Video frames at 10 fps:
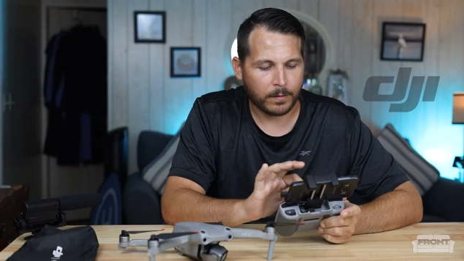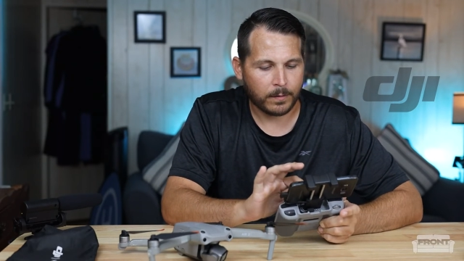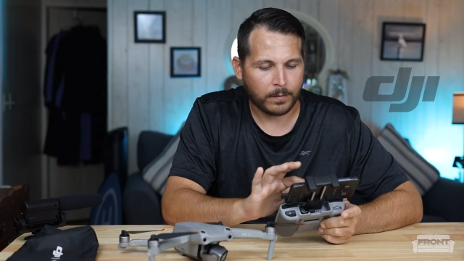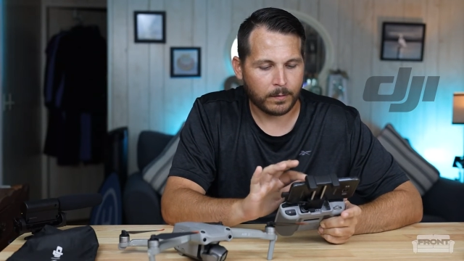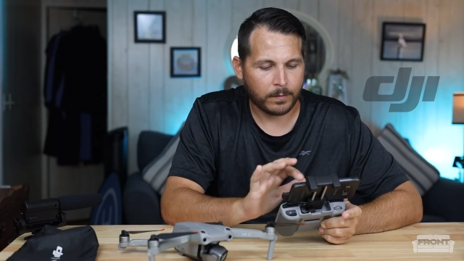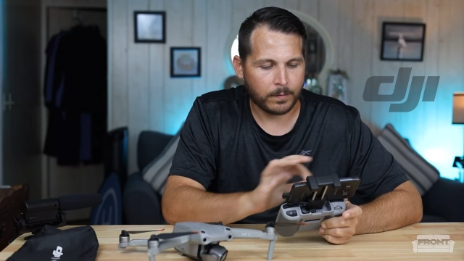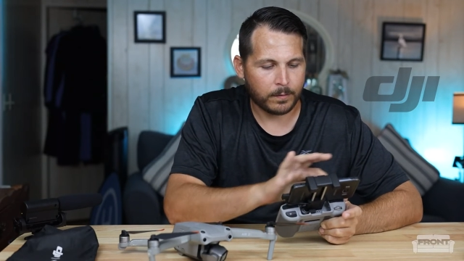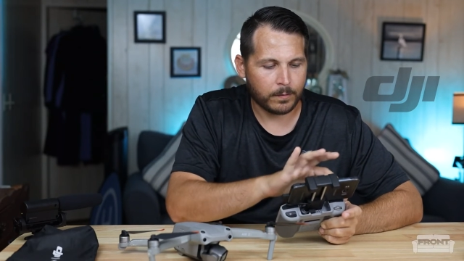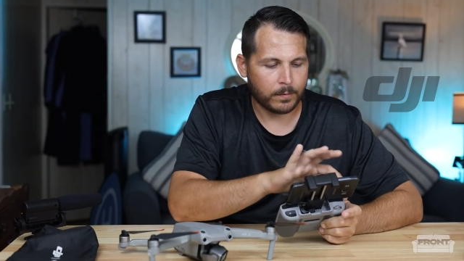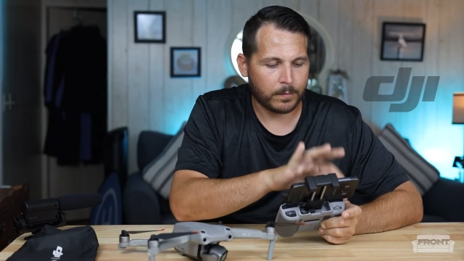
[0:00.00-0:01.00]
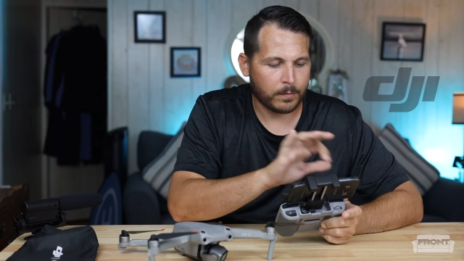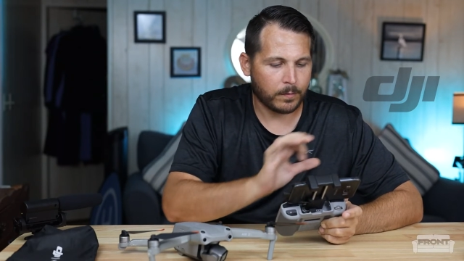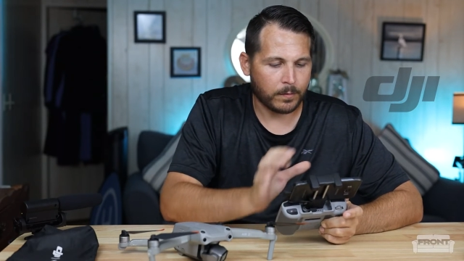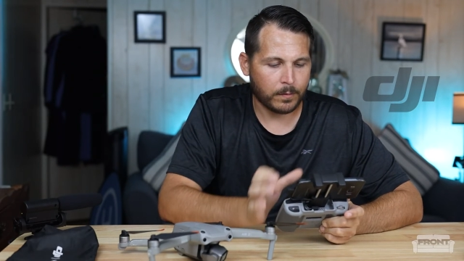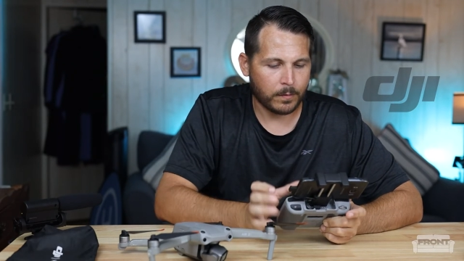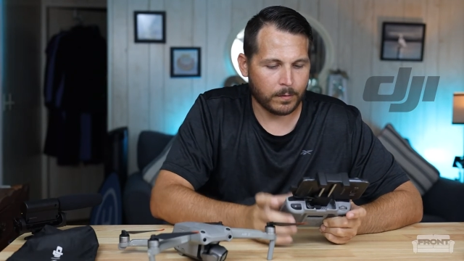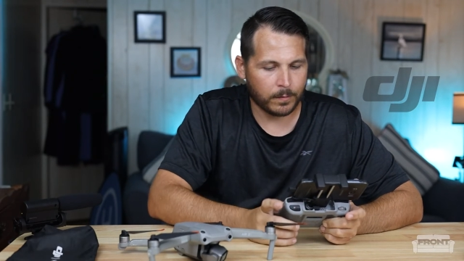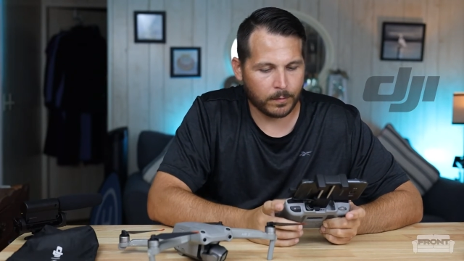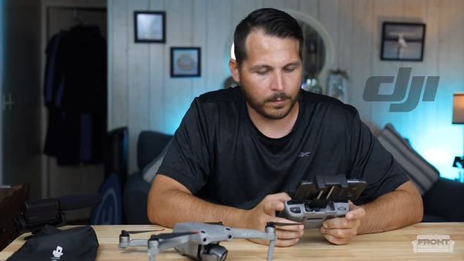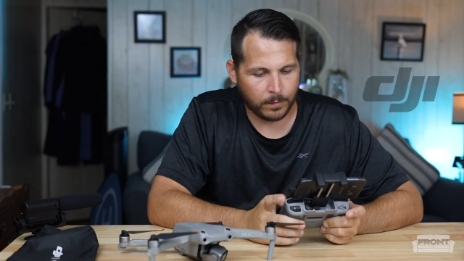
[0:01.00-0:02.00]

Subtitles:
No one is speaking in this clip.